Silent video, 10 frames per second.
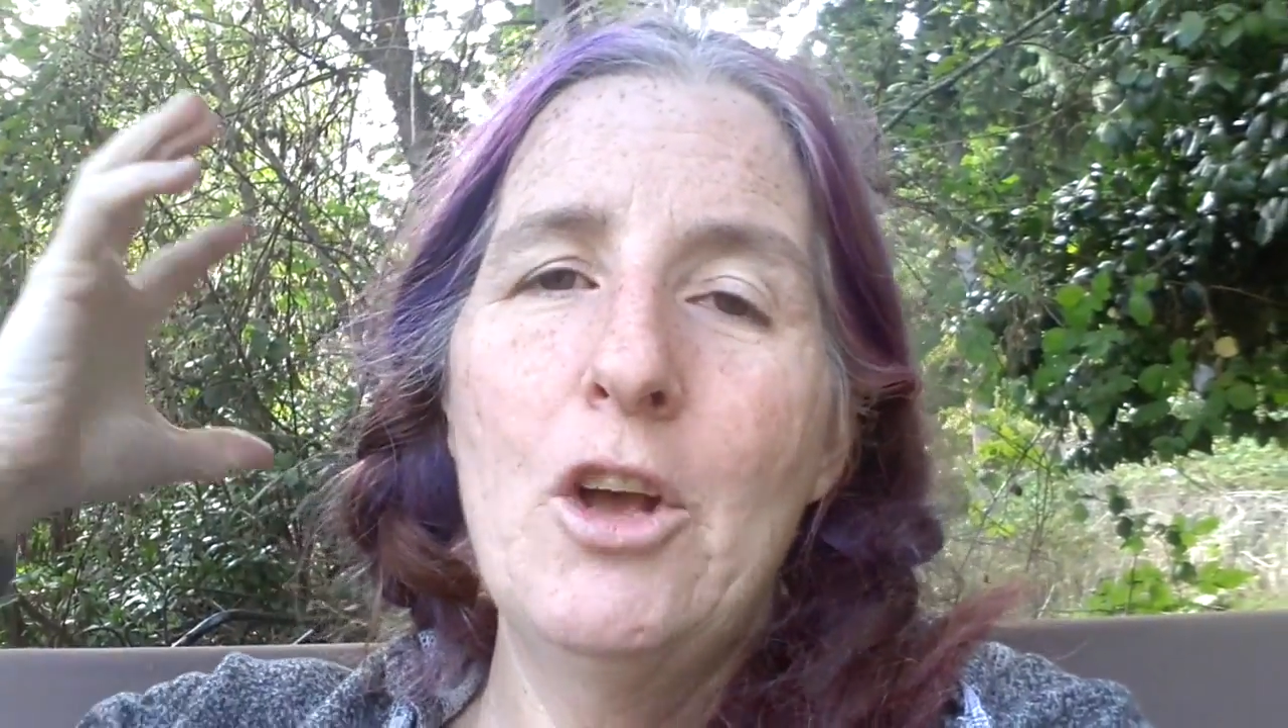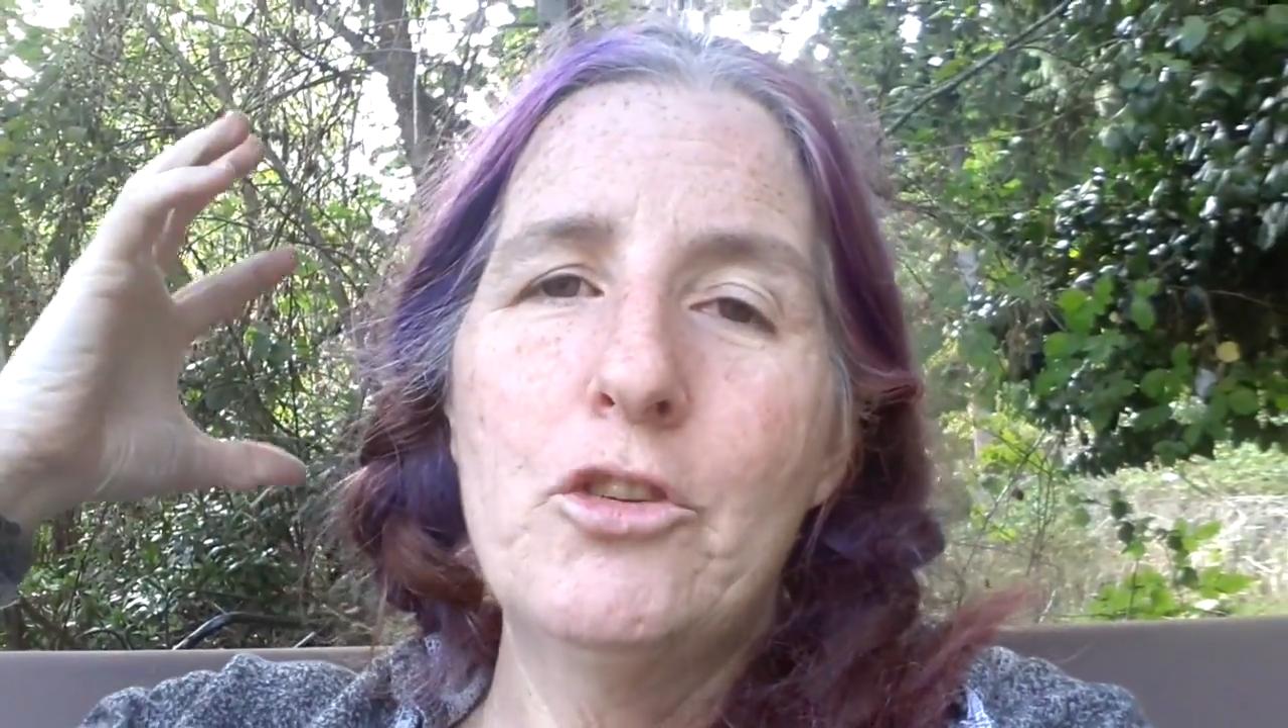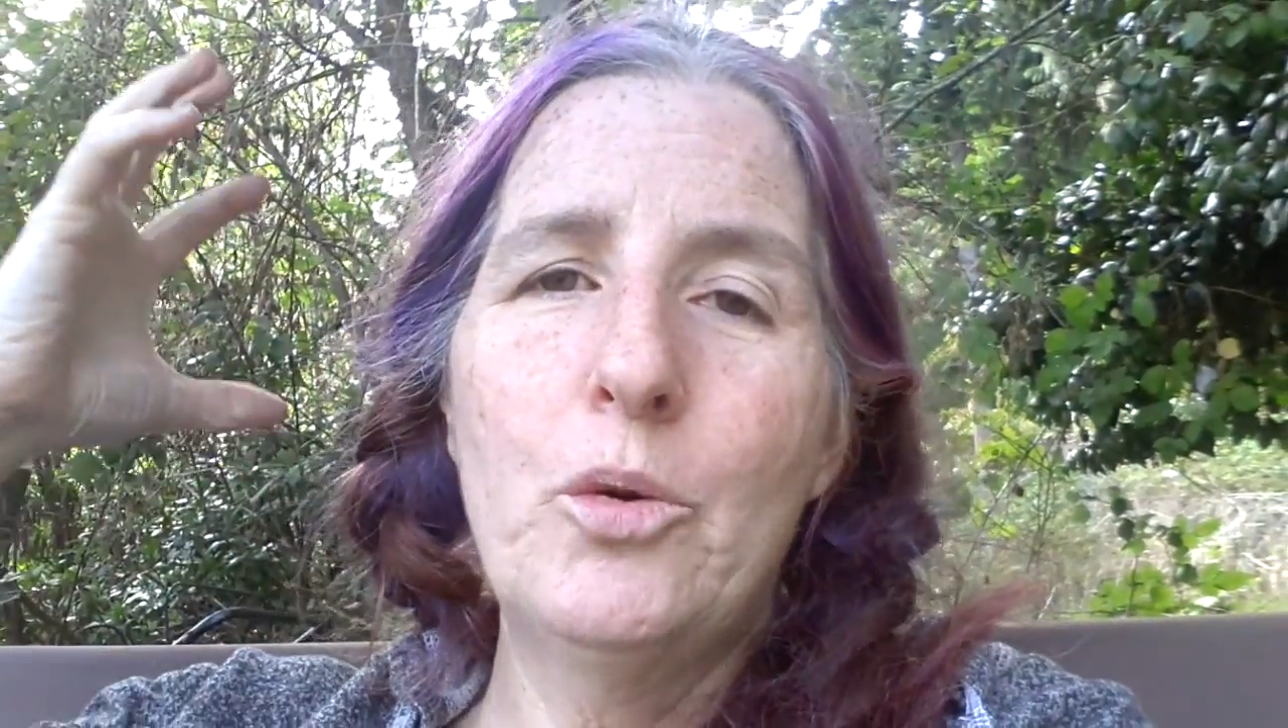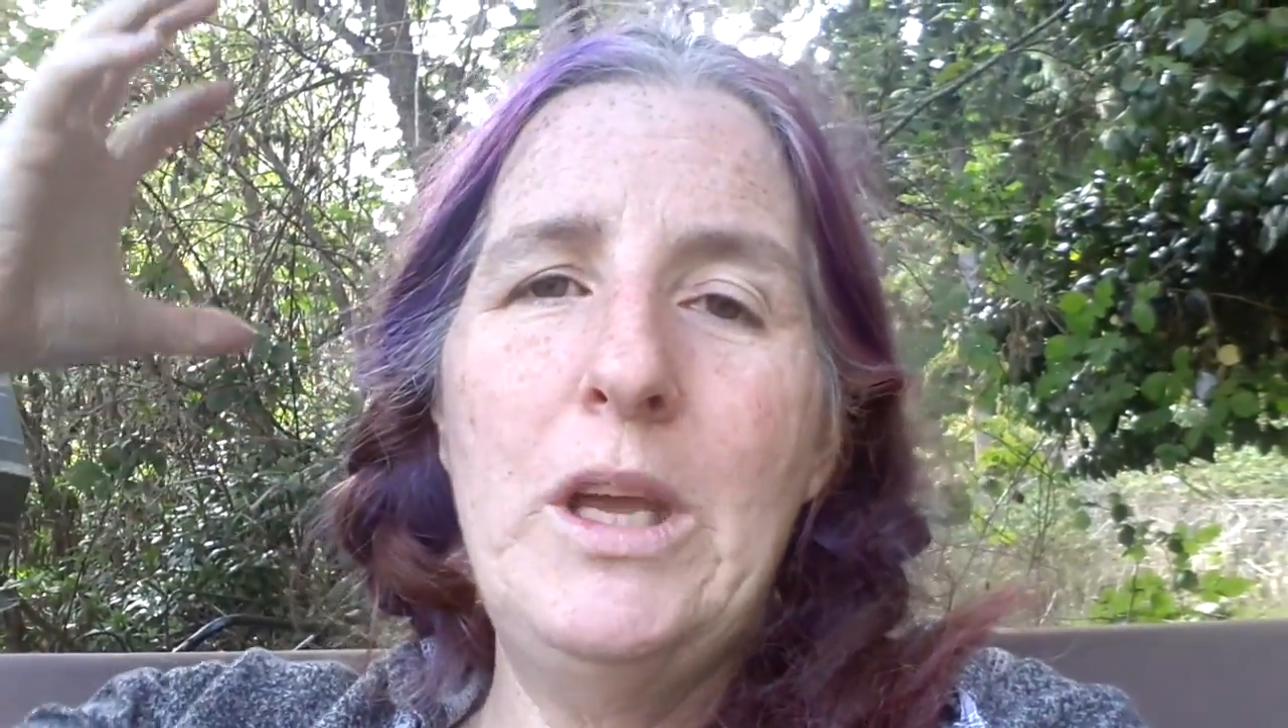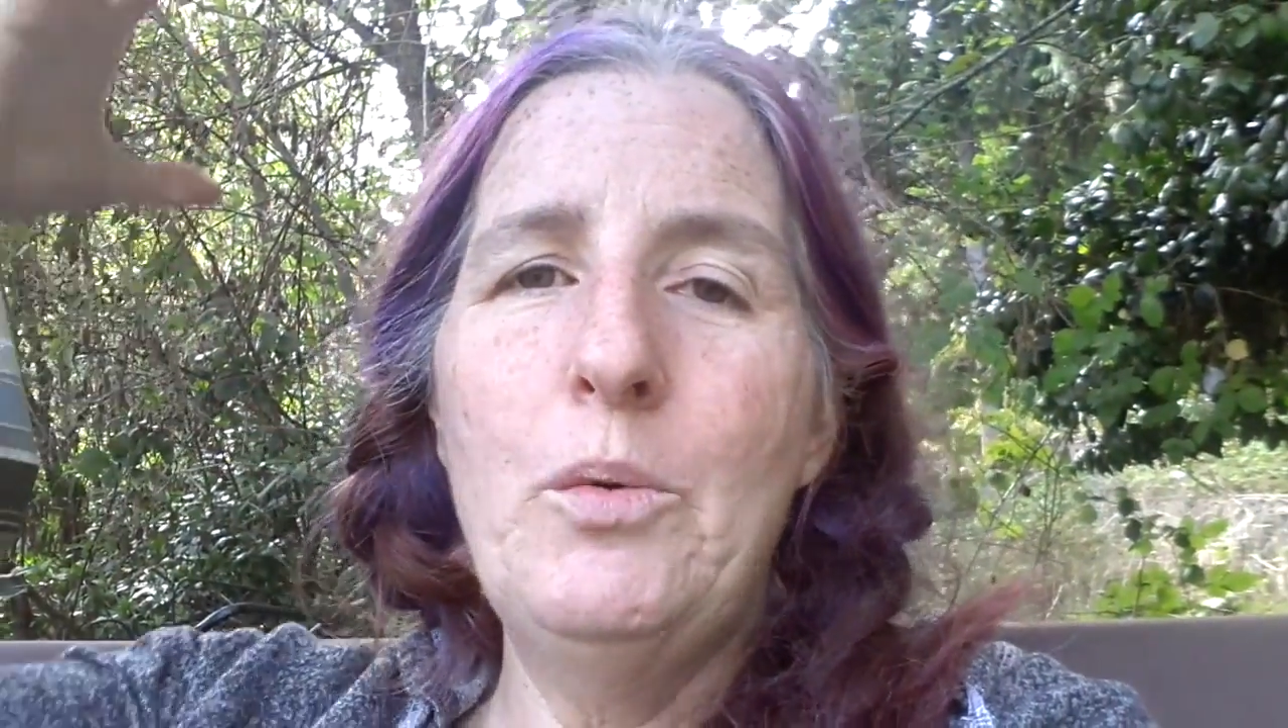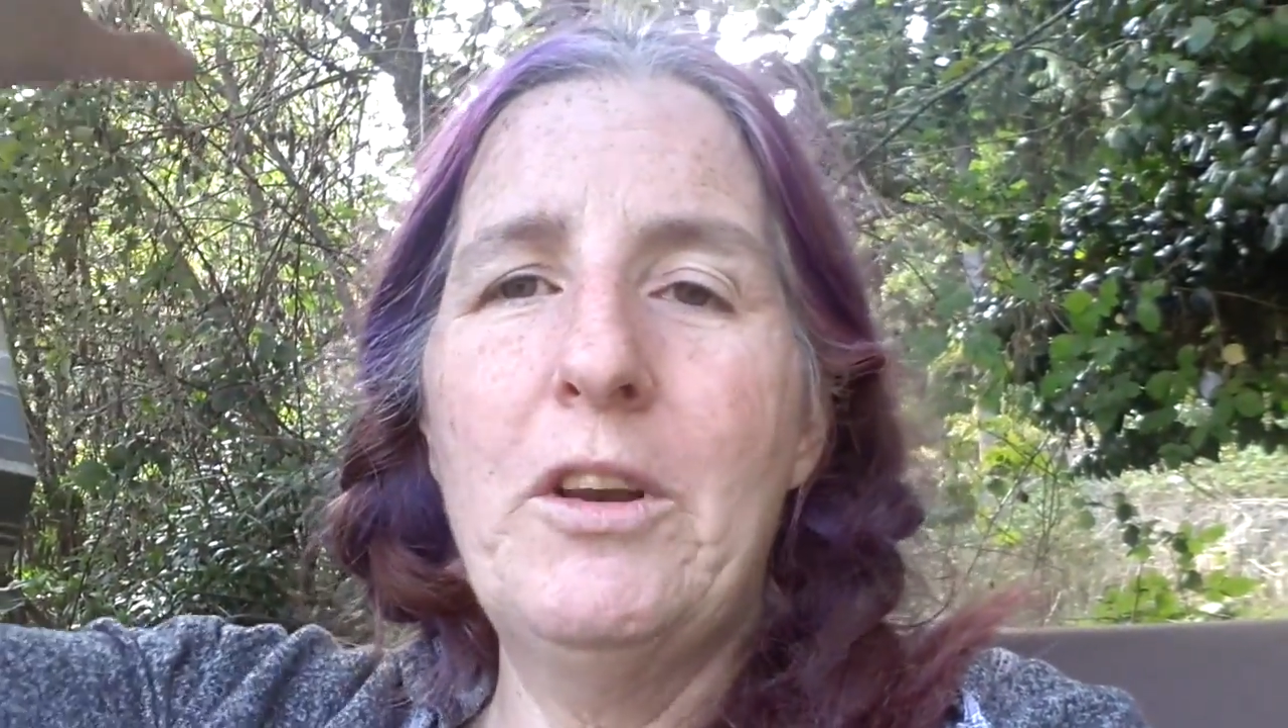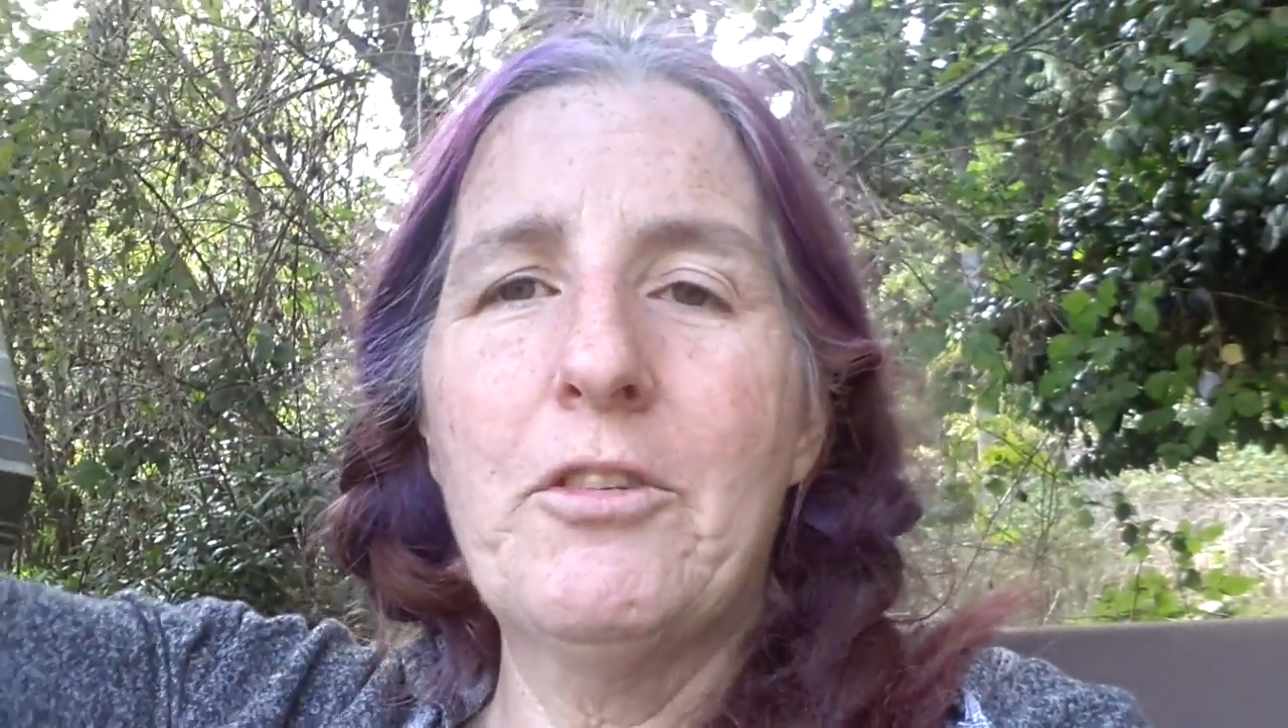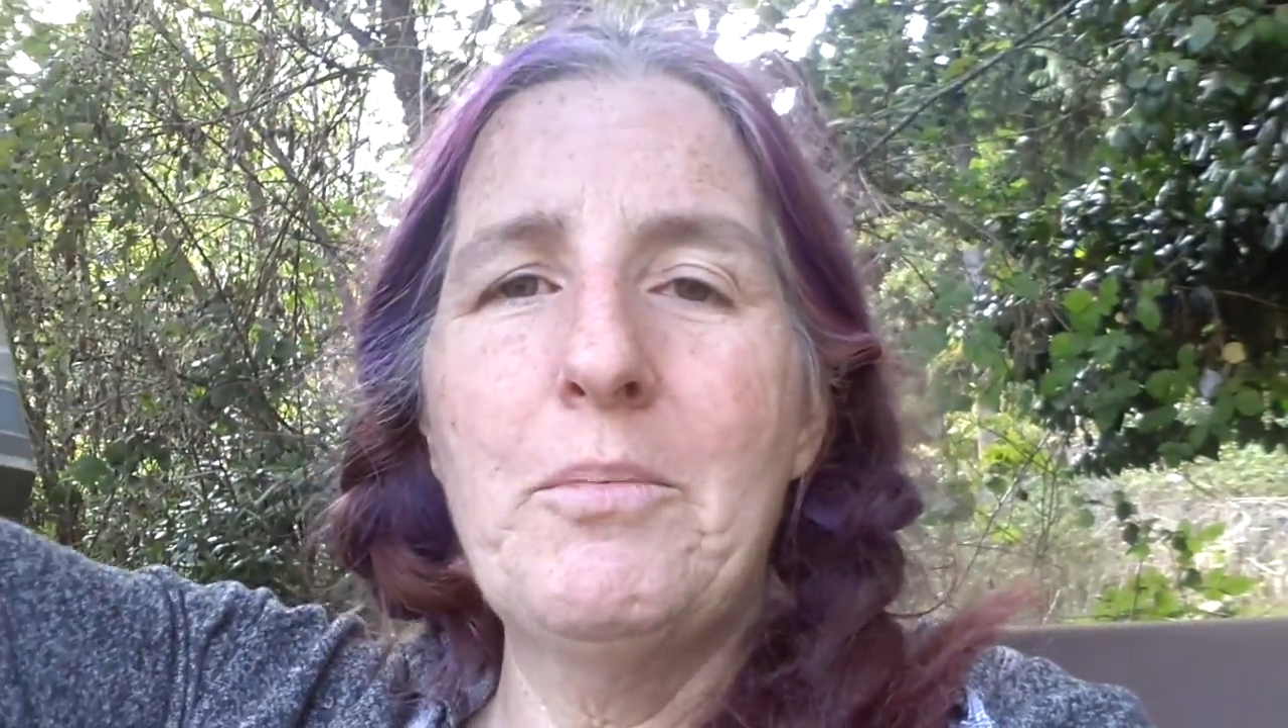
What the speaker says: So he went